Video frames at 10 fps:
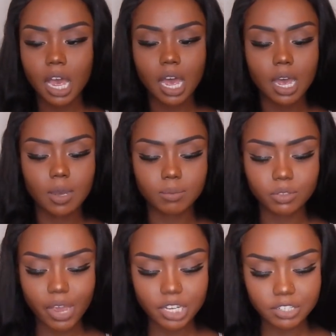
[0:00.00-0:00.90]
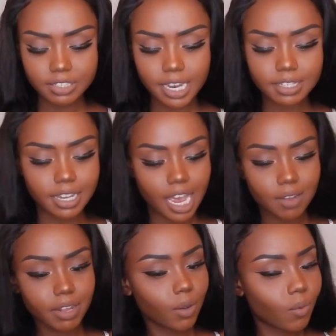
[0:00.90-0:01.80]
Um, so I just like to
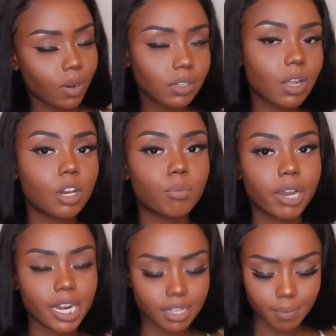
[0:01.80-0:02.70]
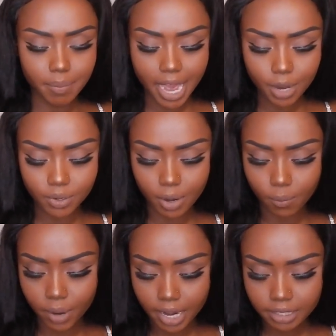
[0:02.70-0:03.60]
have like one long braid in the back when I
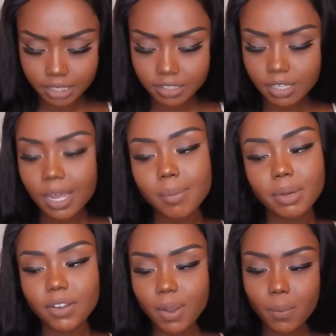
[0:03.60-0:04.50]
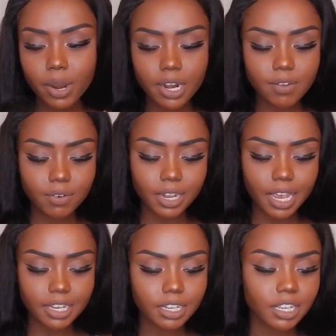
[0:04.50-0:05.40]
wear this. But if I'm wearing it for
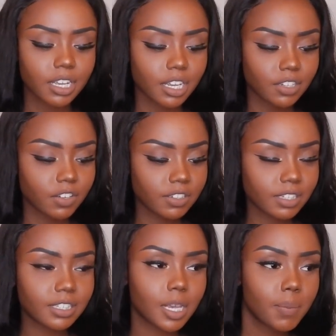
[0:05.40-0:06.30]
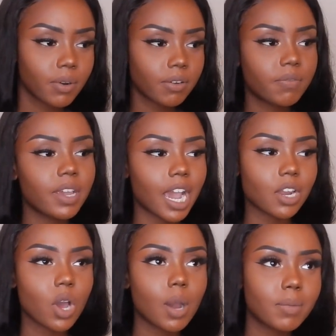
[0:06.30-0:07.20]
like just a simple event,
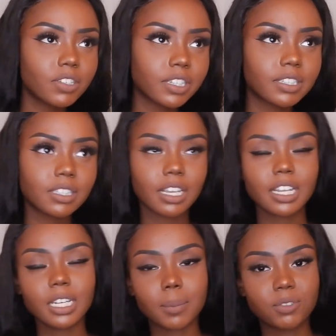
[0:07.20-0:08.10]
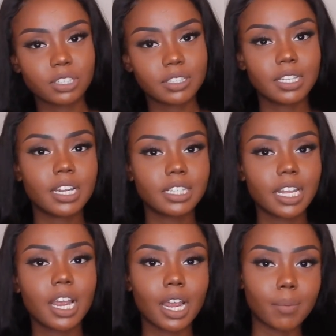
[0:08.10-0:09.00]
I know I'm gonna just end up just sitting
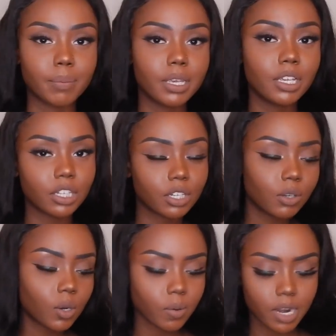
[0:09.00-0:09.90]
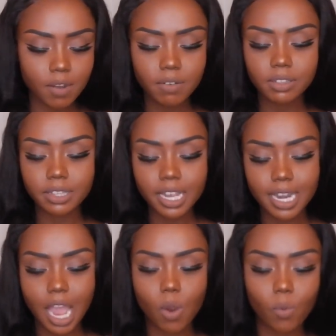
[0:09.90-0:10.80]
there and being cute or whatever,
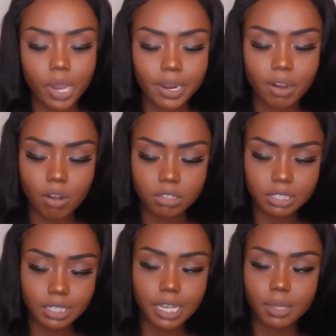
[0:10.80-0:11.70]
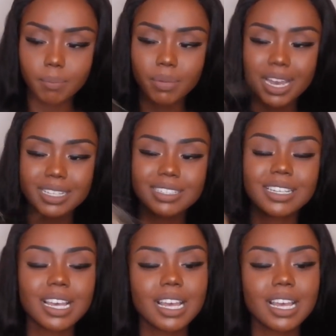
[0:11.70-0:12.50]
then I'll wear it all together. But